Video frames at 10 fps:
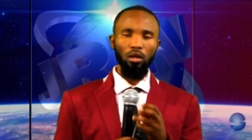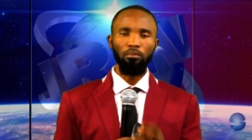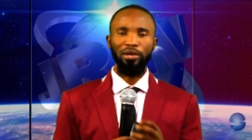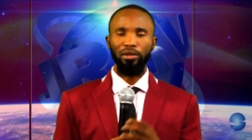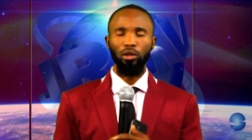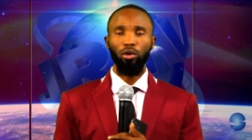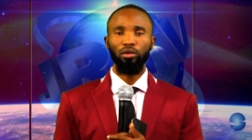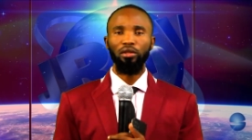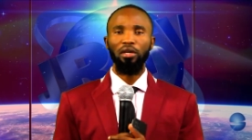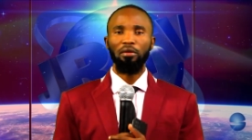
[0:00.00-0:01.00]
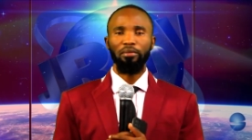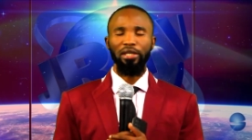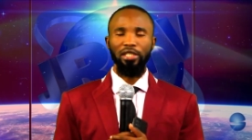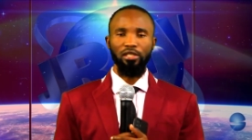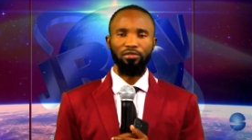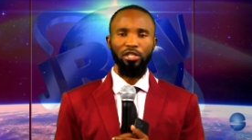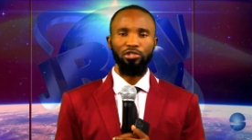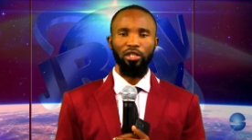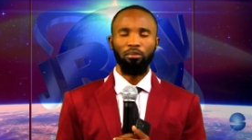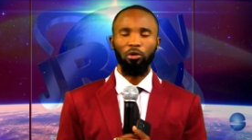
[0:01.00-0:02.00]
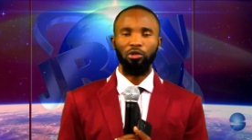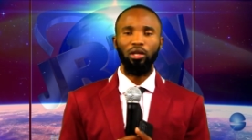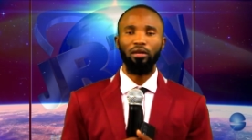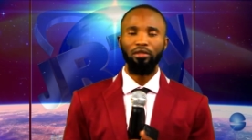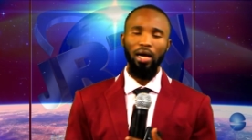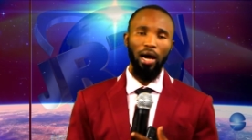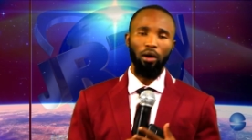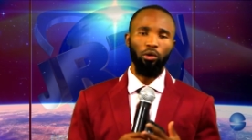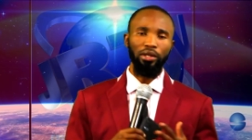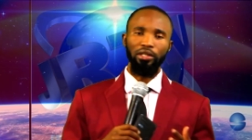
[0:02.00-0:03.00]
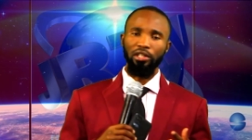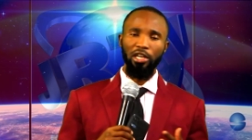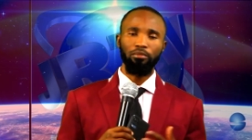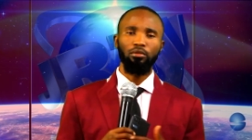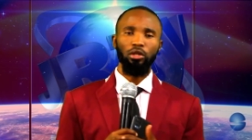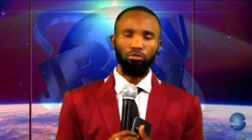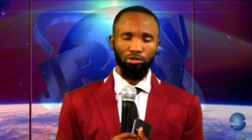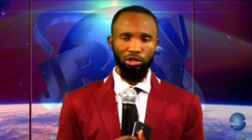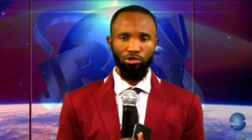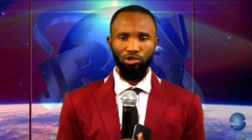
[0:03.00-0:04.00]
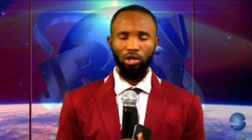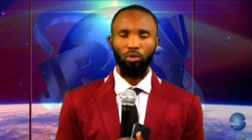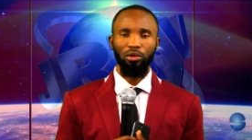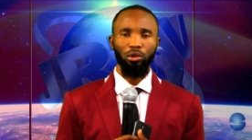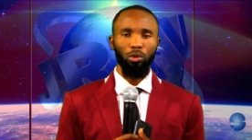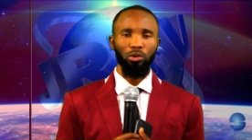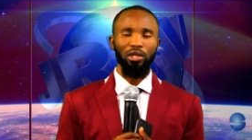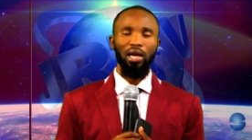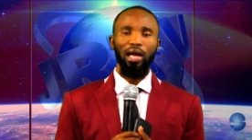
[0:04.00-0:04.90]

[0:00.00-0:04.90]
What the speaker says: May the Lord make his face shine upon your life. I only came to just share what the Lord